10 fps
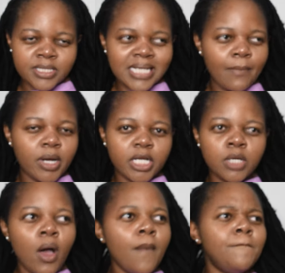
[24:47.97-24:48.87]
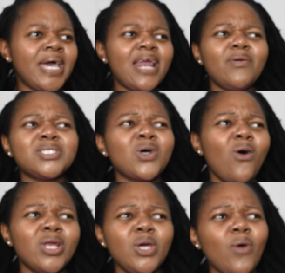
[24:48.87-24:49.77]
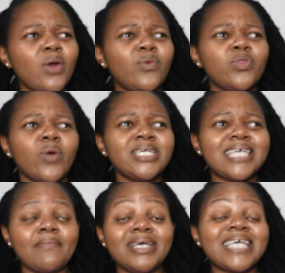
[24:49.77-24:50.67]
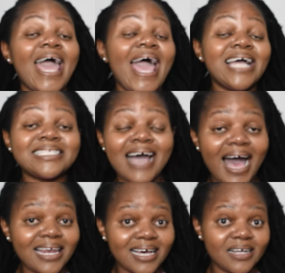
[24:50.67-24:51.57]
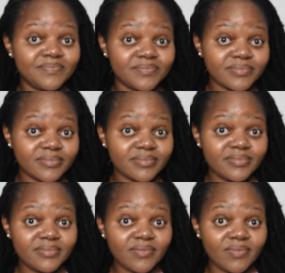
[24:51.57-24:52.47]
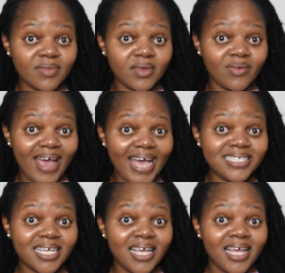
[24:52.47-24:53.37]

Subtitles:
Bella was the only one with wings that made it, and Tyler. Right?